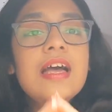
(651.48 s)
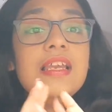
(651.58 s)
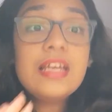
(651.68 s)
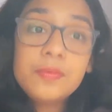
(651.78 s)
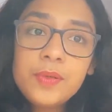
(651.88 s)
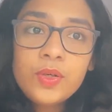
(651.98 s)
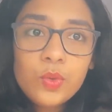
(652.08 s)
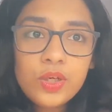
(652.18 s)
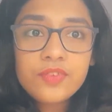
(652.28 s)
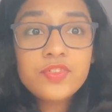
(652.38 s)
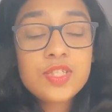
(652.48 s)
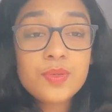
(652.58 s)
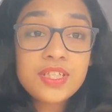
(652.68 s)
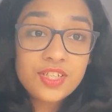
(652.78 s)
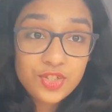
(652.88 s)
Let me know if this
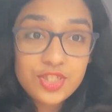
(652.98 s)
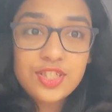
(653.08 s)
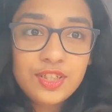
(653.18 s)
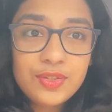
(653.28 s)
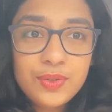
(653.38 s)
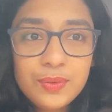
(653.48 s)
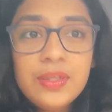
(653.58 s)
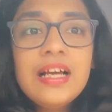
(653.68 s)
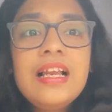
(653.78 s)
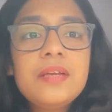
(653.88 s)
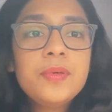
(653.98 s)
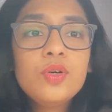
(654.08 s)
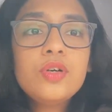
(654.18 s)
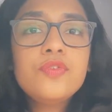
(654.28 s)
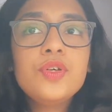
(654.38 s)
was interesting to you. Let me
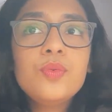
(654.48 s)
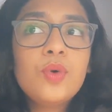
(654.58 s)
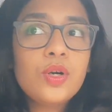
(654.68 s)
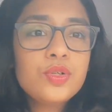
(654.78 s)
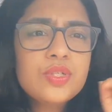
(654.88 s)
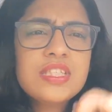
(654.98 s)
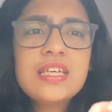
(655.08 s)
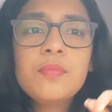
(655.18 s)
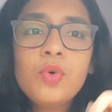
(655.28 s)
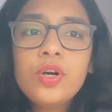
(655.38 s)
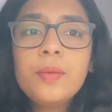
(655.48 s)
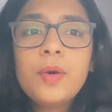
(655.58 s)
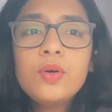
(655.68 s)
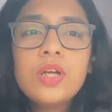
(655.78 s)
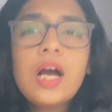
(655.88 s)
know if you want to see more
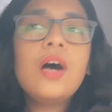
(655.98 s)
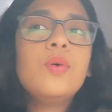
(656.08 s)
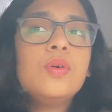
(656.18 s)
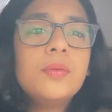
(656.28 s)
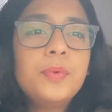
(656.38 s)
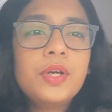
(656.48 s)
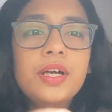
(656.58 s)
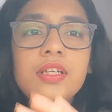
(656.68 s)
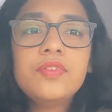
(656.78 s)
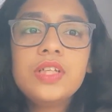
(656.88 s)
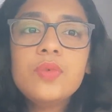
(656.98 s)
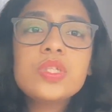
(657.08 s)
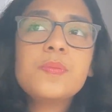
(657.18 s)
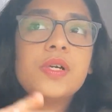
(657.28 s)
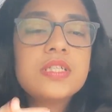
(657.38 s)
about how productivity
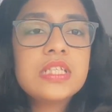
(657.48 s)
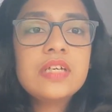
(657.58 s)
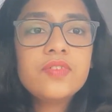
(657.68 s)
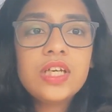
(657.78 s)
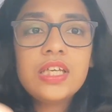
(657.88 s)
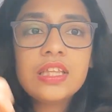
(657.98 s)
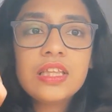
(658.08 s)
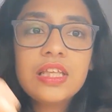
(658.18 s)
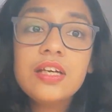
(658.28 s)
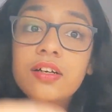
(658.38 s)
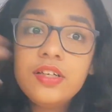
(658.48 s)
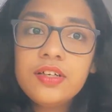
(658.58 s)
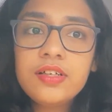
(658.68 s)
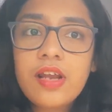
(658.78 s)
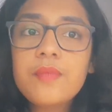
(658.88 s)
was perceived in the
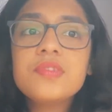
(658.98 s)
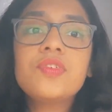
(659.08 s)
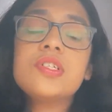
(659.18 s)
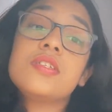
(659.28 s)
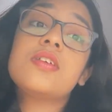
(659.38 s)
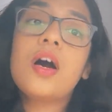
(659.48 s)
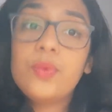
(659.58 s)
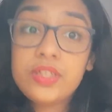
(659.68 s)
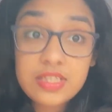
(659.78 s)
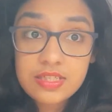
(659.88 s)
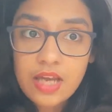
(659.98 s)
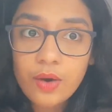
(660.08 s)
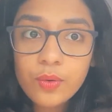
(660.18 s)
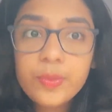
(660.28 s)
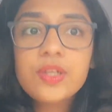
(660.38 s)
earlier times versus how it is
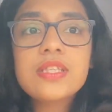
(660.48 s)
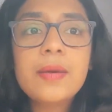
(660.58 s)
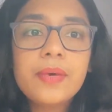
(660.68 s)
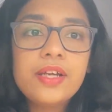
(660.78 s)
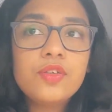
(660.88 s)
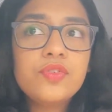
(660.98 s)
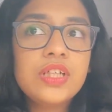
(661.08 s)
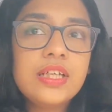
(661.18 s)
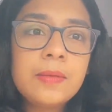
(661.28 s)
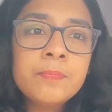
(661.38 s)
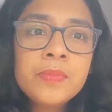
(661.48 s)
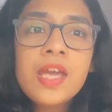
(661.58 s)
now, because I'm kind of reading